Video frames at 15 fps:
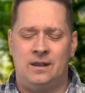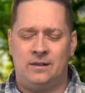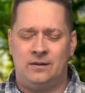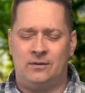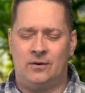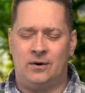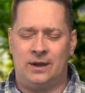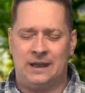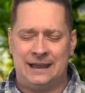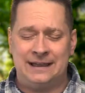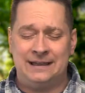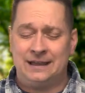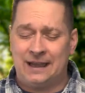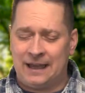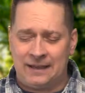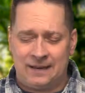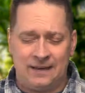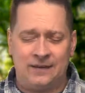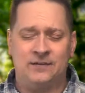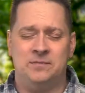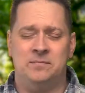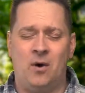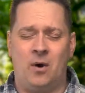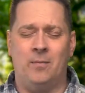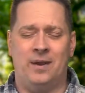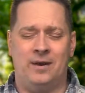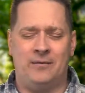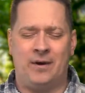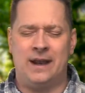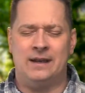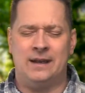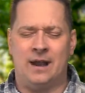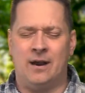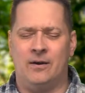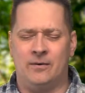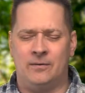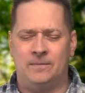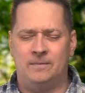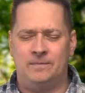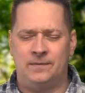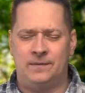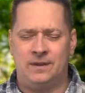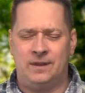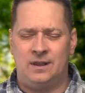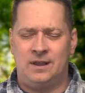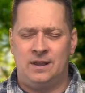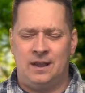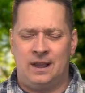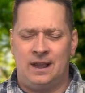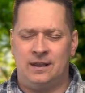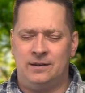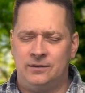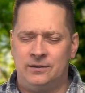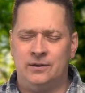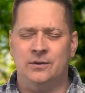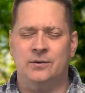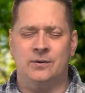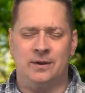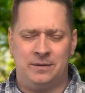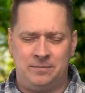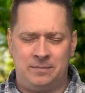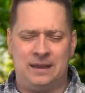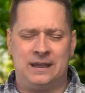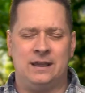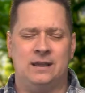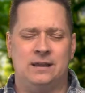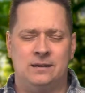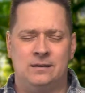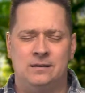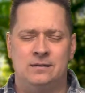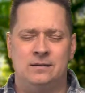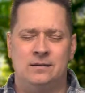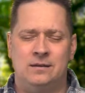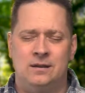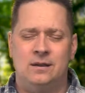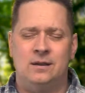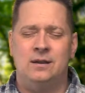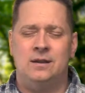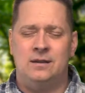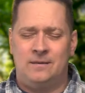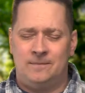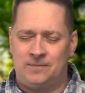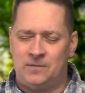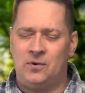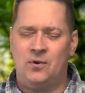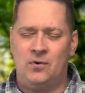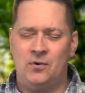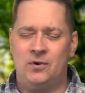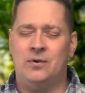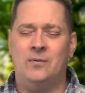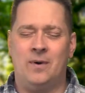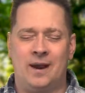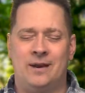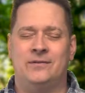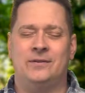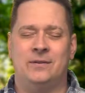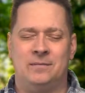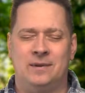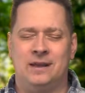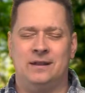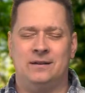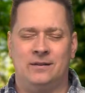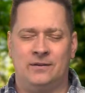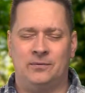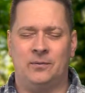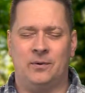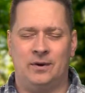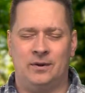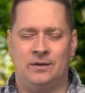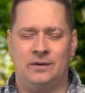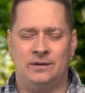Lord, in, in this moment right now and do and be who you want us to be in this world.